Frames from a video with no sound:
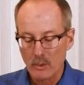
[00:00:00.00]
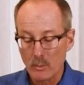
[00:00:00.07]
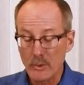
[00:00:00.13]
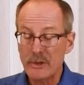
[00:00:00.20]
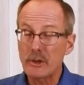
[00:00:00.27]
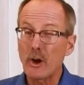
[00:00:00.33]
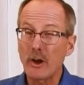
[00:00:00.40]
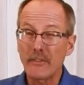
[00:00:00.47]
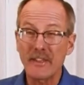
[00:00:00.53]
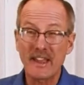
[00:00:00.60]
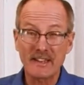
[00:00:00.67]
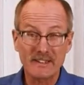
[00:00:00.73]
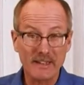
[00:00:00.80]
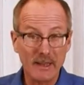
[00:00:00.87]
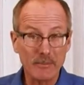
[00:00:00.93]
We call
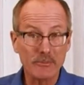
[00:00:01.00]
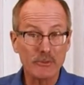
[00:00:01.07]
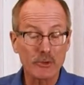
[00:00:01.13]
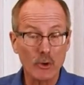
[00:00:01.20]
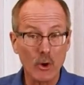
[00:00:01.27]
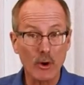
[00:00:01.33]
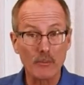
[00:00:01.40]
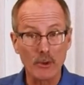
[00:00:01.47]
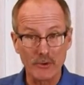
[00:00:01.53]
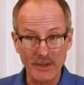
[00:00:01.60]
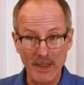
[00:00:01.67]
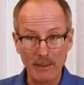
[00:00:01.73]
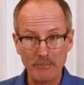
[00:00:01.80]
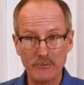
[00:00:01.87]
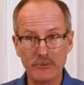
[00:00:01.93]
that depth the normal
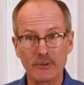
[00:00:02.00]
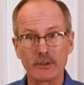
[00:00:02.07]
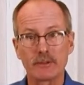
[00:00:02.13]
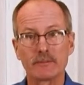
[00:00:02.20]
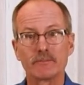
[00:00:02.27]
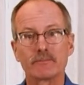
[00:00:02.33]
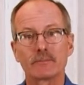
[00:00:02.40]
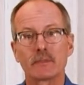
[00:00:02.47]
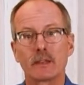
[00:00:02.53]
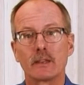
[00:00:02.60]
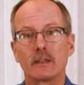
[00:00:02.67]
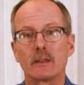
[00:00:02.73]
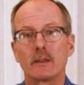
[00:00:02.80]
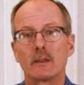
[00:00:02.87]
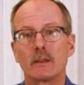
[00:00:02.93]
depth.
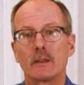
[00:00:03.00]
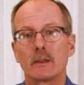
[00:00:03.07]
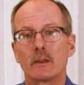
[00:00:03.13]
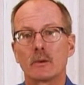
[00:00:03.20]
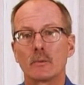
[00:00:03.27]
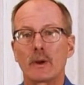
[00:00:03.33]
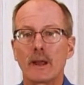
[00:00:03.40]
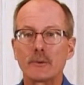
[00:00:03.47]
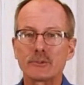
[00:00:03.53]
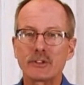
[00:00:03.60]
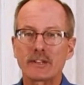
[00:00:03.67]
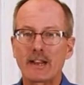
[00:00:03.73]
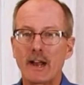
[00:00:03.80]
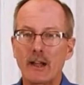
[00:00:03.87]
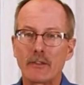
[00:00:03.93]
When I was
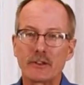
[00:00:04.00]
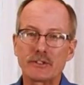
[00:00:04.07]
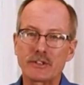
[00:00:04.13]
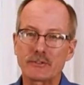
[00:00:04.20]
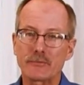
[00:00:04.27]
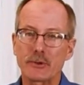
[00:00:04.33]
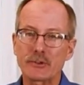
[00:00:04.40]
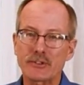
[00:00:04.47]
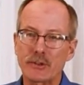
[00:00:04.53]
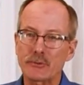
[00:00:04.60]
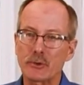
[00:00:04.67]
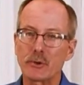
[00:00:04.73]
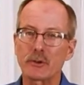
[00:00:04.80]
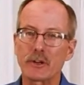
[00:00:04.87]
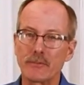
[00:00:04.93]
in college, at first I
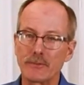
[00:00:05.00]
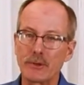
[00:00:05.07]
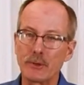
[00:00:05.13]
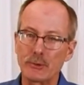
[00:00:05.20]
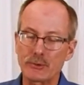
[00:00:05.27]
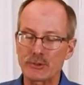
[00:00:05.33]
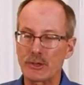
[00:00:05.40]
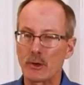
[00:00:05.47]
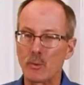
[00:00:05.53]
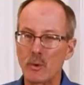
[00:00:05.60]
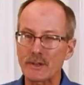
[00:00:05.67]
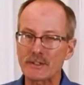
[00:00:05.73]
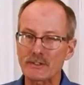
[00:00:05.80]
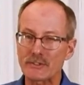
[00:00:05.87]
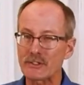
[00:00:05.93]
was a little confused.
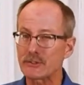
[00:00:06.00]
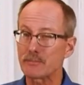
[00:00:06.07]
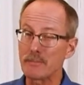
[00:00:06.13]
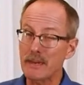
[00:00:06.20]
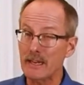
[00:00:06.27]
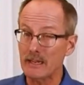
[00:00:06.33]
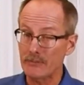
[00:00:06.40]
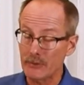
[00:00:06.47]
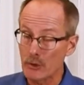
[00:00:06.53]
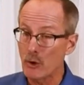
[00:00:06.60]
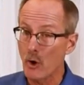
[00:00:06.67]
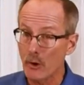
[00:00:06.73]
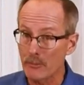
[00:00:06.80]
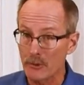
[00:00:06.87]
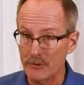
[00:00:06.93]
What does this mean, the
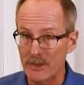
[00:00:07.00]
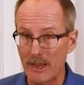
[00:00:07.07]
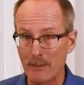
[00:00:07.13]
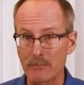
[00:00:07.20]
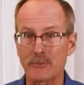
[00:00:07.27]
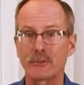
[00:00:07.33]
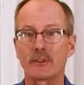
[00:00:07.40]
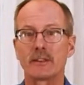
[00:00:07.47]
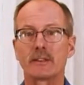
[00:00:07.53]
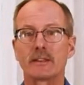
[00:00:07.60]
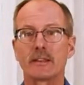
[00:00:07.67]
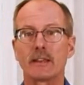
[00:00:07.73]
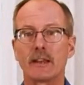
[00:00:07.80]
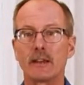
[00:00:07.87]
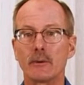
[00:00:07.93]
normal depth?
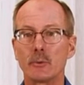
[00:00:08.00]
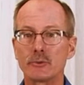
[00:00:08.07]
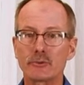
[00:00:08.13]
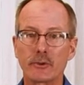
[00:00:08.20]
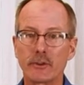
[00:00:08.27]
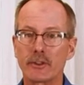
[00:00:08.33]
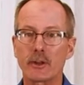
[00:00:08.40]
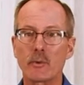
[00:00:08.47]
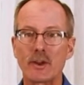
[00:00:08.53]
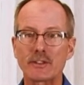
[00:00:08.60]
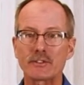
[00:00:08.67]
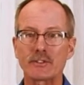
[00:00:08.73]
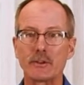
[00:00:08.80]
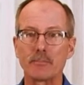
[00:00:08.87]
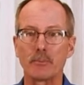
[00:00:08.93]
And it was really
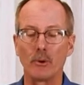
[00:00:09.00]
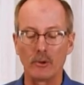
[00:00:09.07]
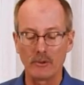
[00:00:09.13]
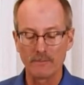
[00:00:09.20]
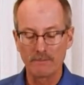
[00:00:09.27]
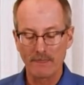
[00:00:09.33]
quite simple.